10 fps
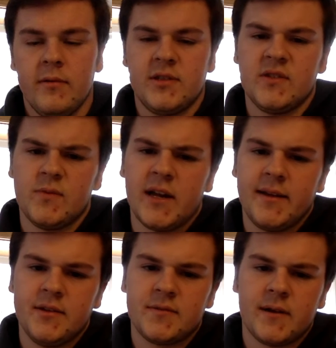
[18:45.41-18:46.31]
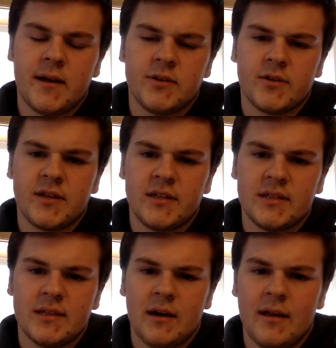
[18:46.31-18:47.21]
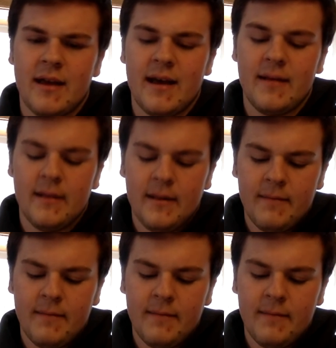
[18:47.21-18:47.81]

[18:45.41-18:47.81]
which is what I use for injuries and all that.